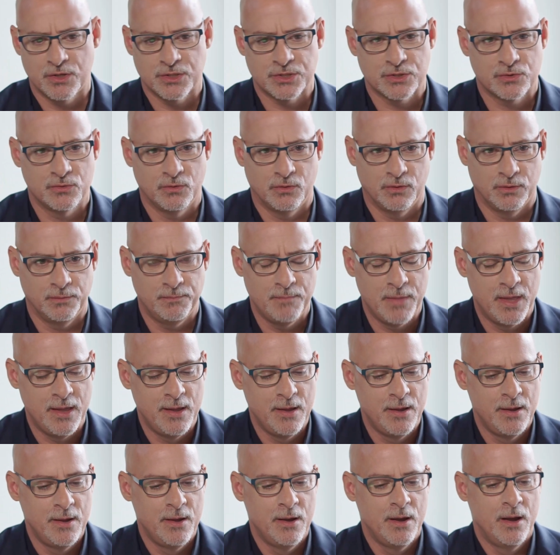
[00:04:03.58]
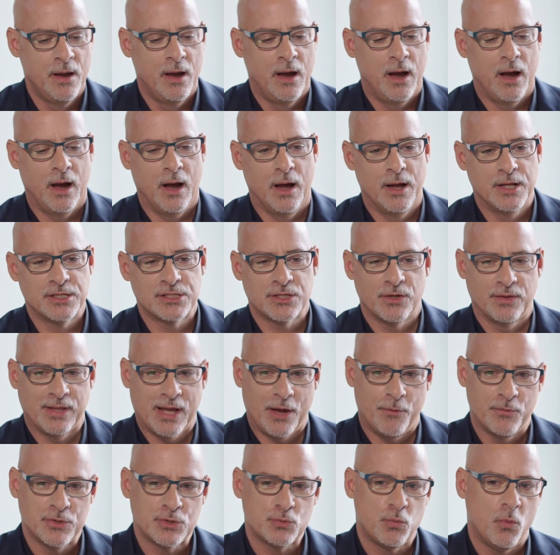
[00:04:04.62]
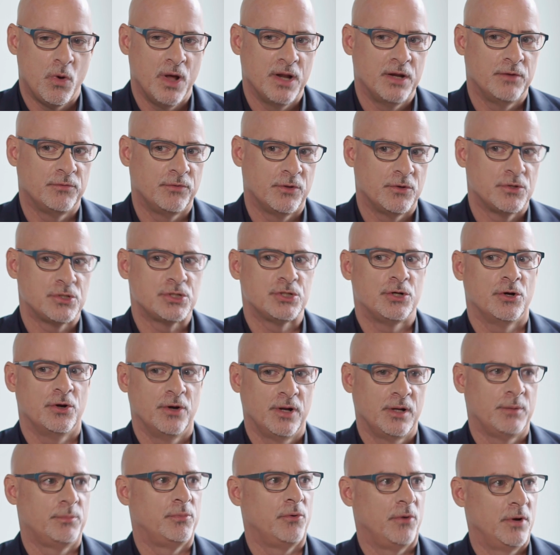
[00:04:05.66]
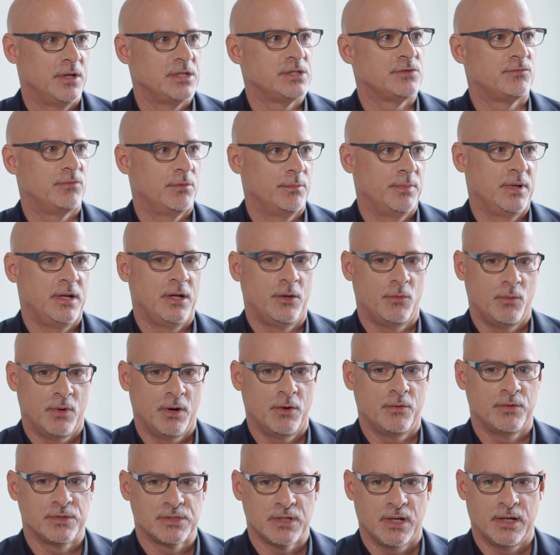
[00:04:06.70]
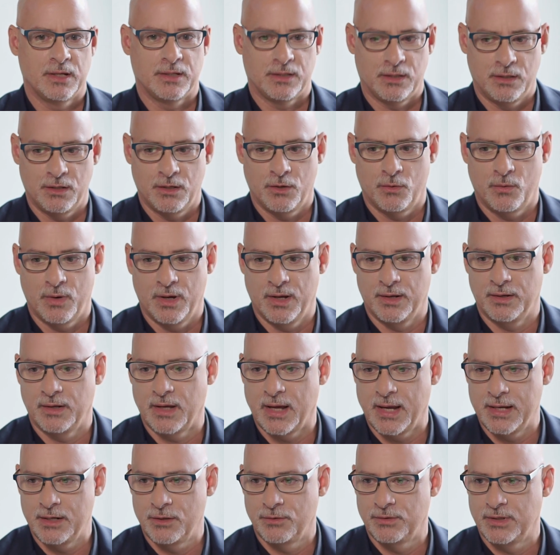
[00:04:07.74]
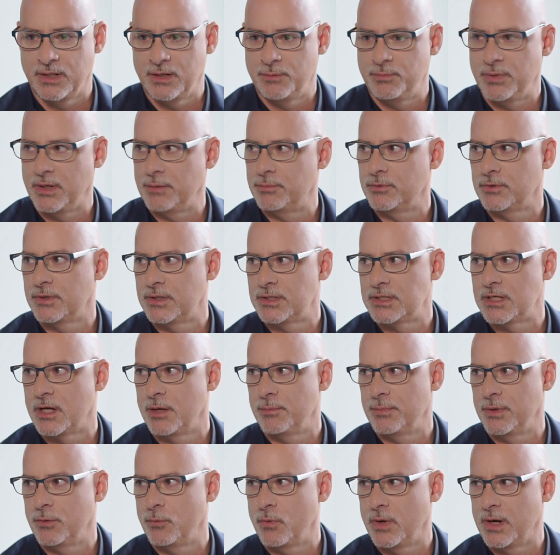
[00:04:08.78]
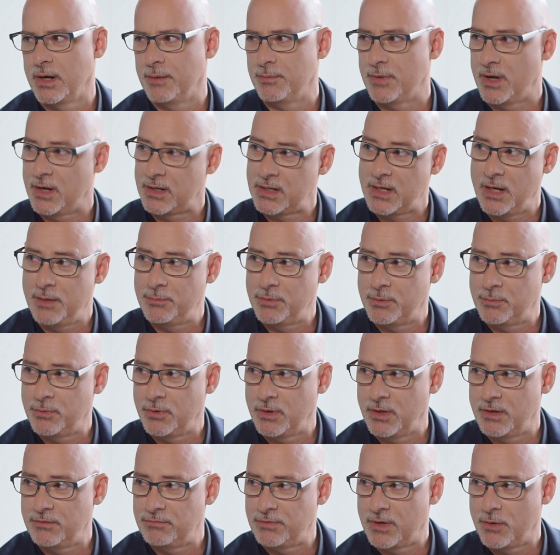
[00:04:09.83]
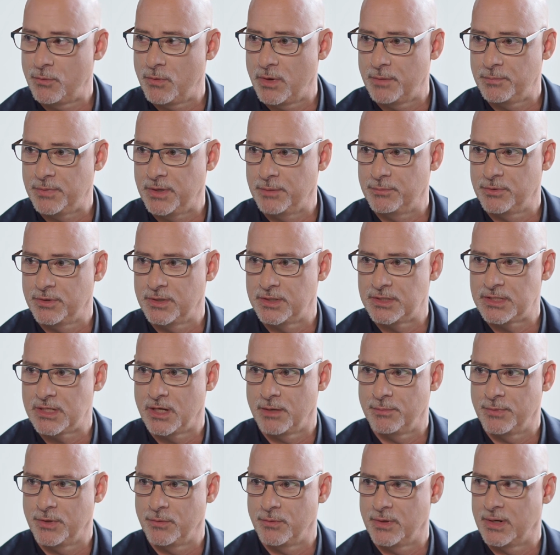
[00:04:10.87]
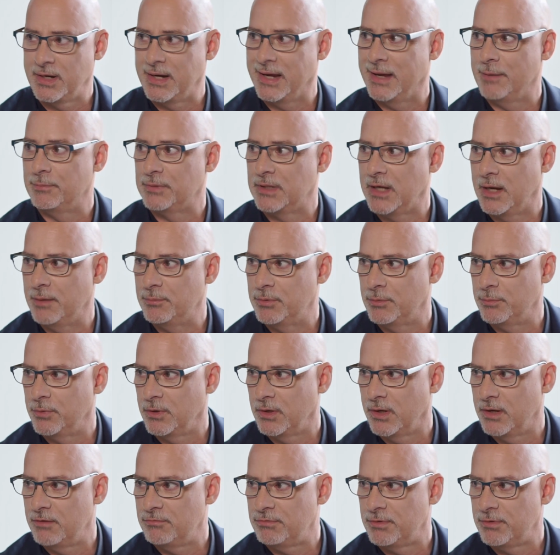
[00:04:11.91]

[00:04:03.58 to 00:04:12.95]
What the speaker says: school. So that was one of those turning points for me where it was like, you know what, I don't need people to tell me what I'm not capable of. I want people to tell me what I am capable of.